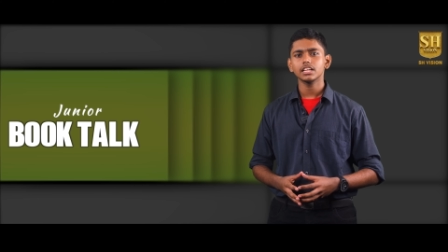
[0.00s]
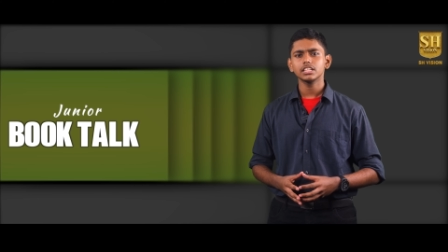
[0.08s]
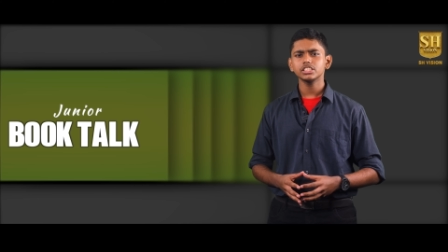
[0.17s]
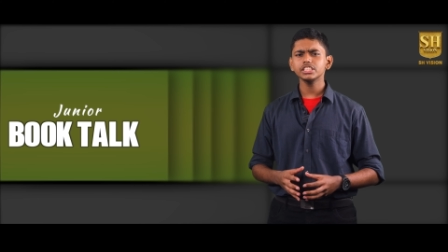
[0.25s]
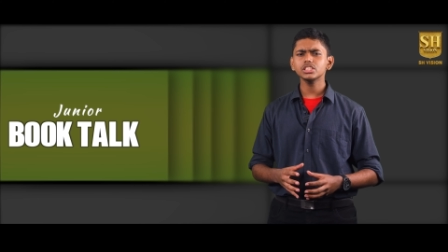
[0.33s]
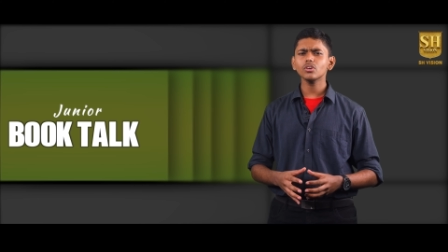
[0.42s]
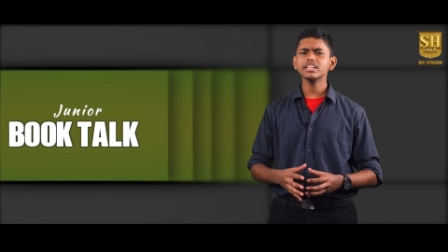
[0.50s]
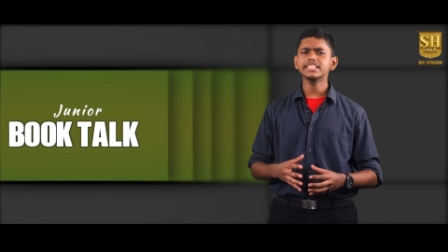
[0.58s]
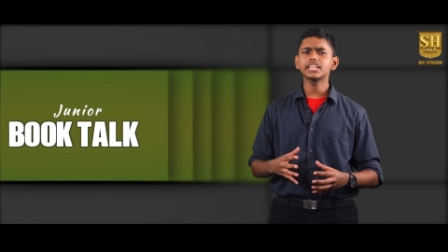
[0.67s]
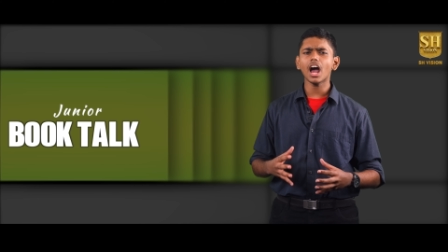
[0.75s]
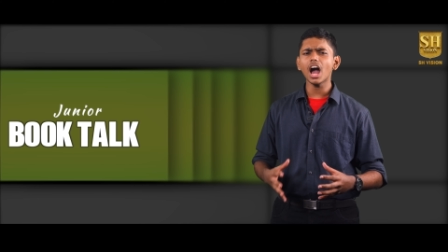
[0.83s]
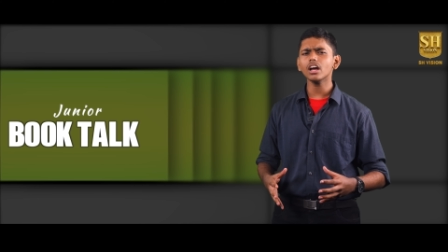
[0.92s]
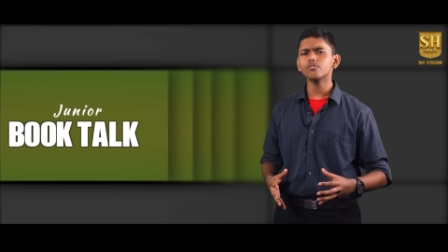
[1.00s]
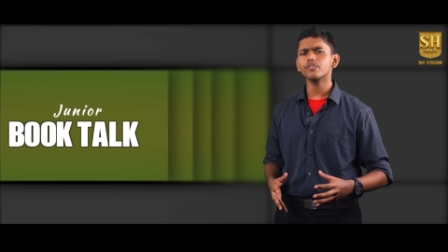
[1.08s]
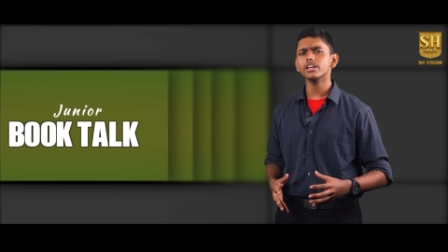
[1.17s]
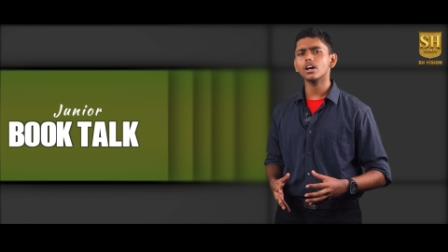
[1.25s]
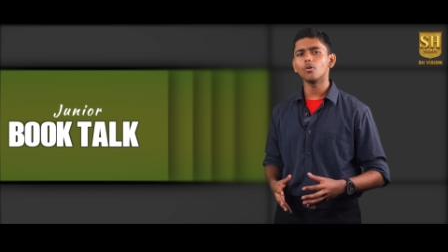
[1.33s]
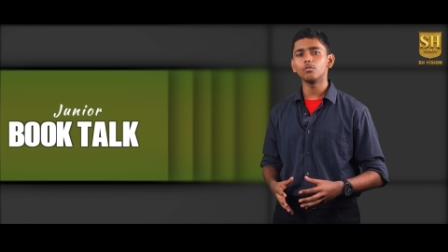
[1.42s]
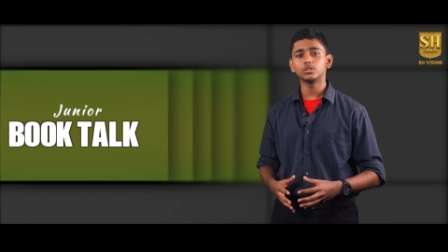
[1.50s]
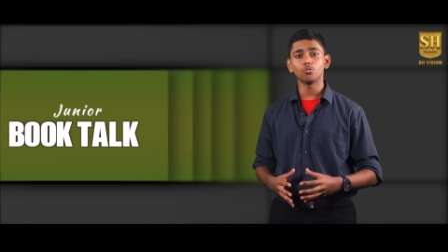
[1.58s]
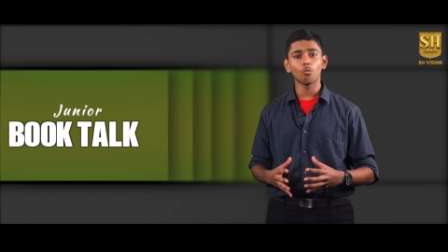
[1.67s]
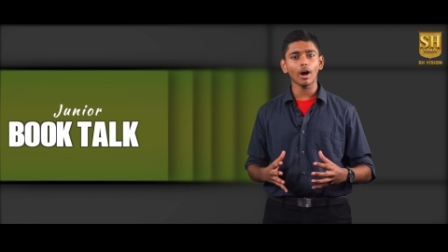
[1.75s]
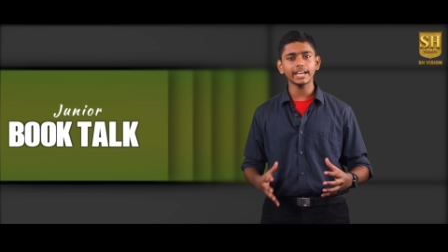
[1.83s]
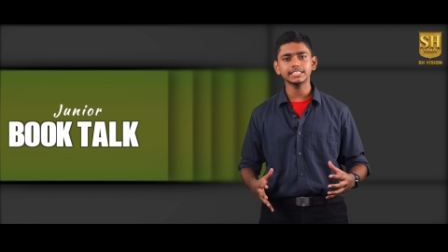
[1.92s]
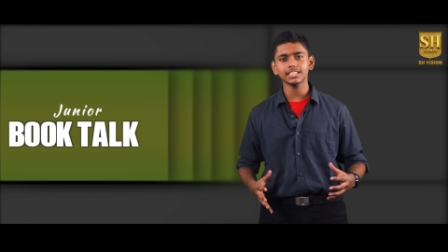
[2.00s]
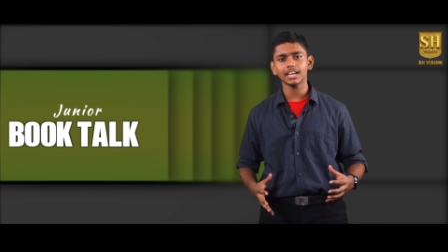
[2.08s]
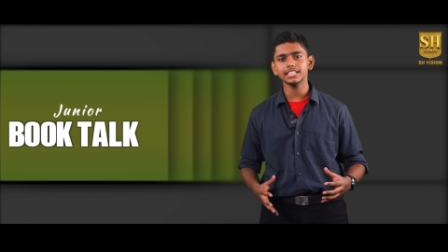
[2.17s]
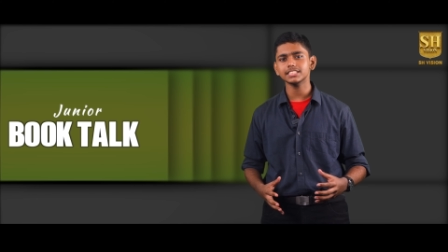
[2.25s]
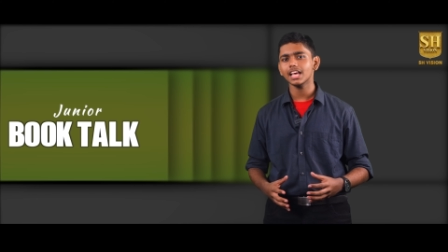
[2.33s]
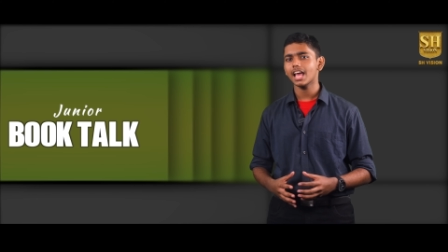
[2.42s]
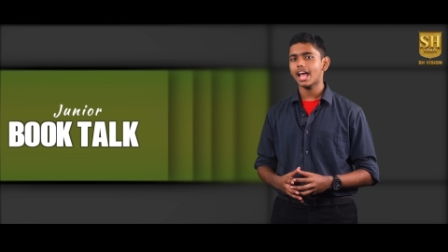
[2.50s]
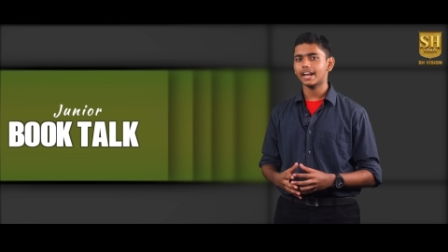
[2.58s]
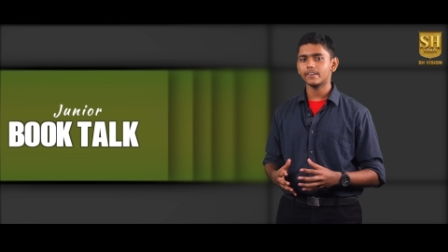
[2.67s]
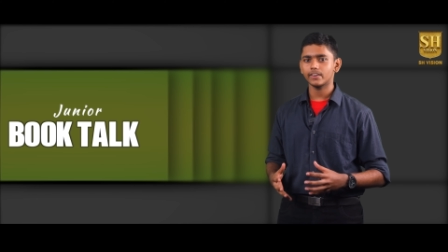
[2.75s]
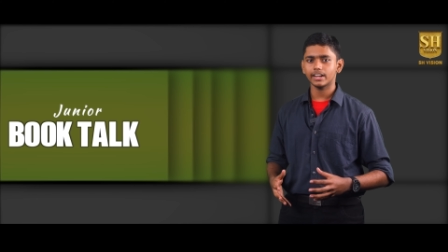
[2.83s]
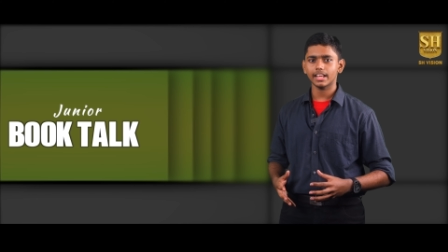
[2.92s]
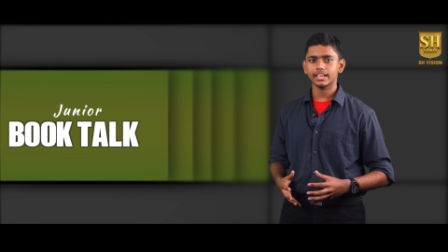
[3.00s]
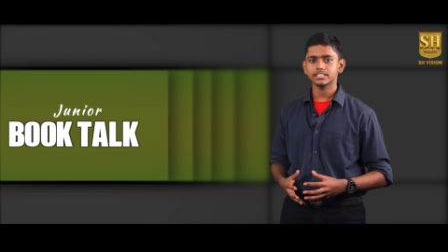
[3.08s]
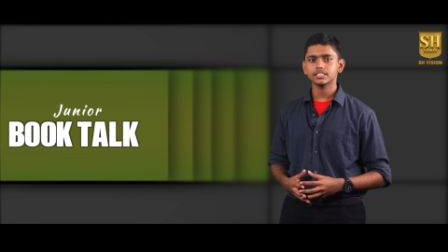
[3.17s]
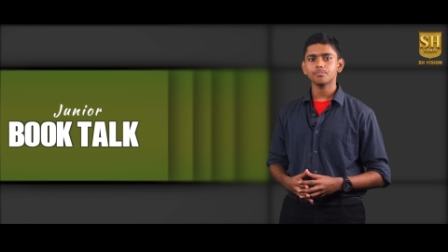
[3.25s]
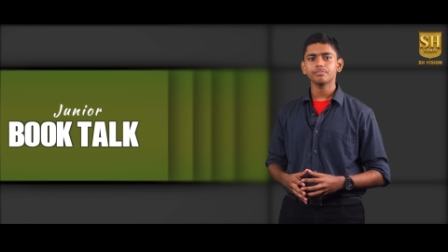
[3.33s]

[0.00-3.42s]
She saw a dark figure with white eyes and red eyes